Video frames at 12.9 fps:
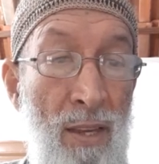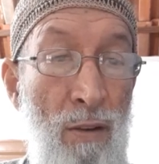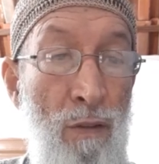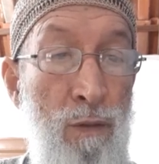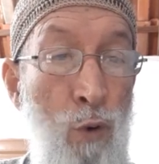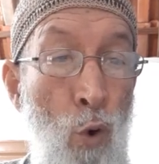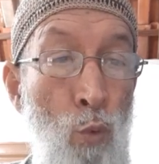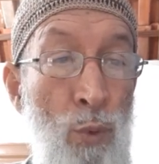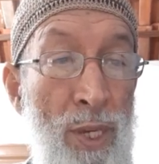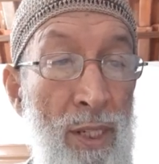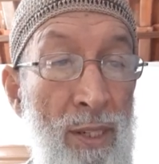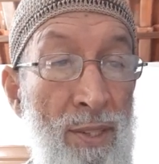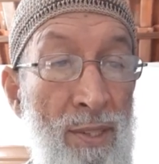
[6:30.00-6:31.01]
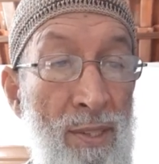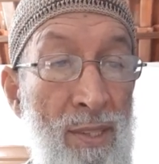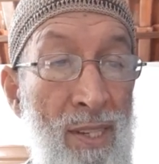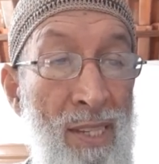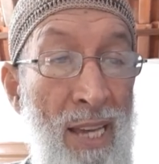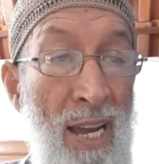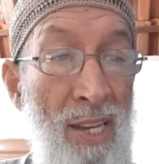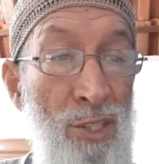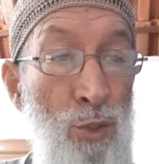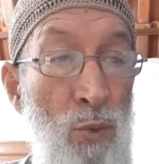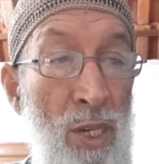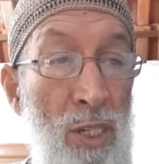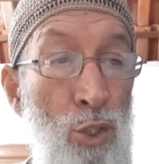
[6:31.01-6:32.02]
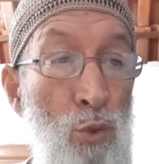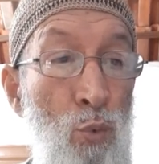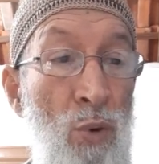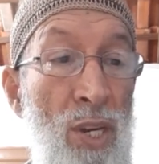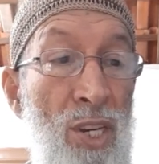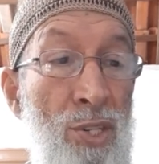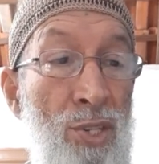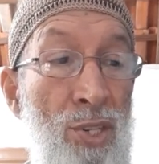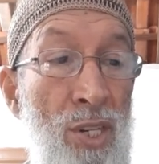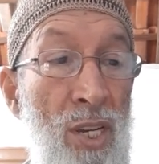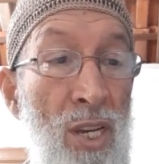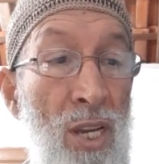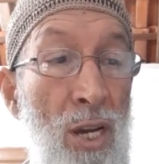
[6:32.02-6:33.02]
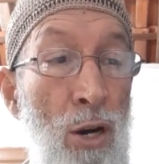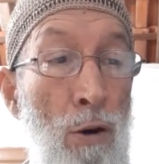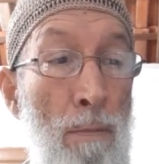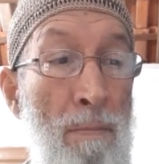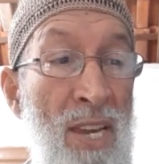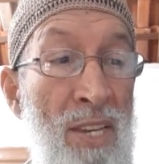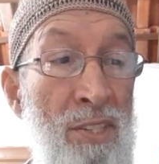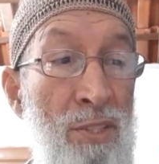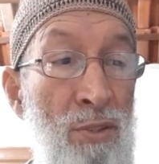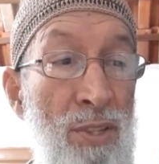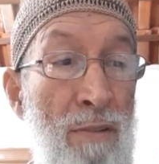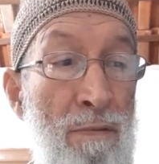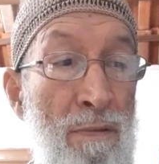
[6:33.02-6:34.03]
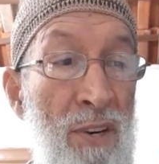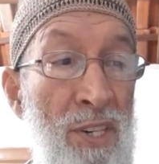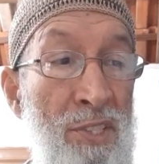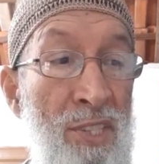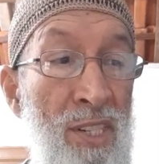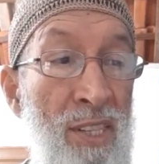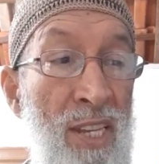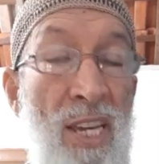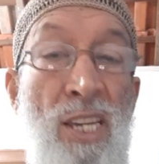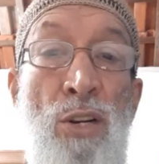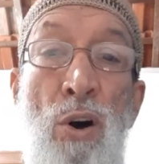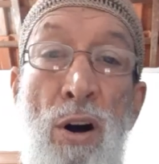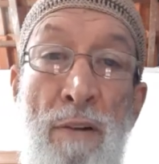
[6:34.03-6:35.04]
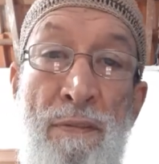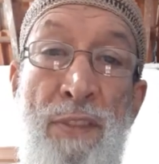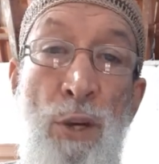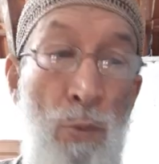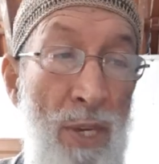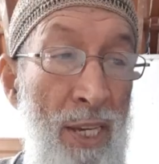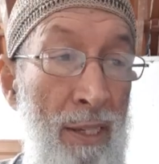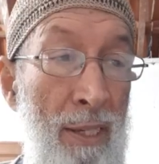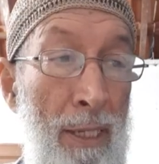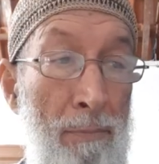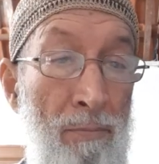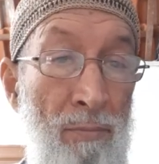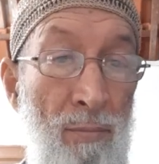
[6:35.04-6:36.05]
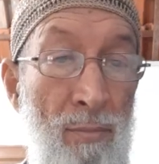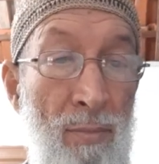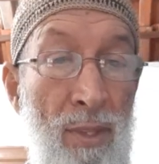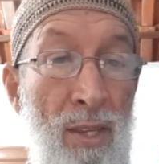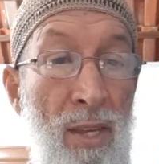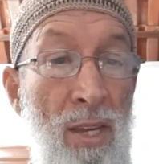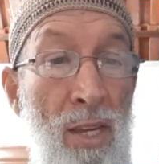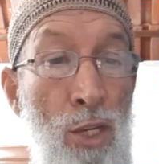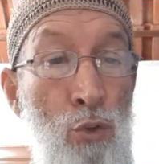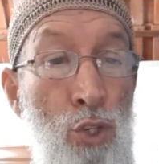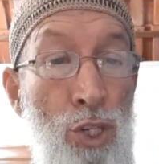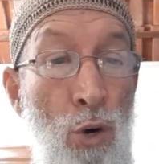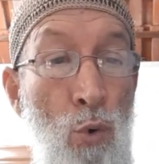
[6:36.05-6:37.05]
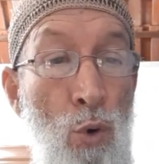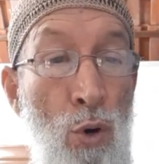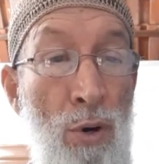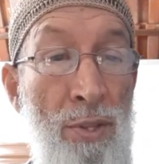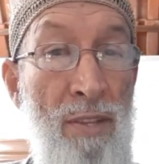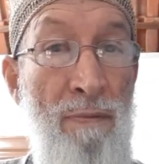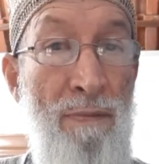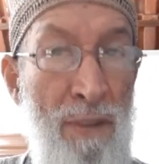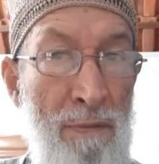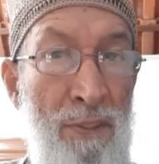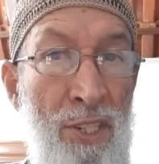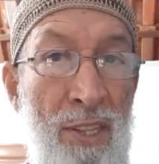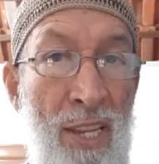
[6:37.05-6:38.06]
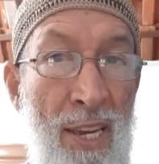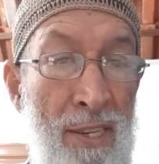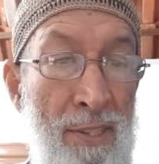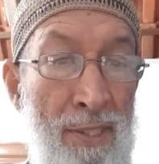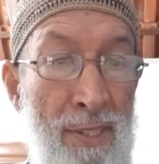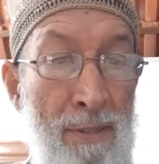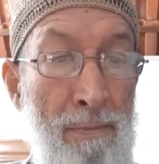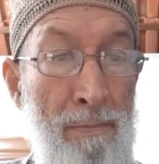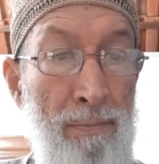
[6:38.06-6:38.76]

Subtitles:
4 weeks, weeks which commence on the first day of the week. You shall count 50 days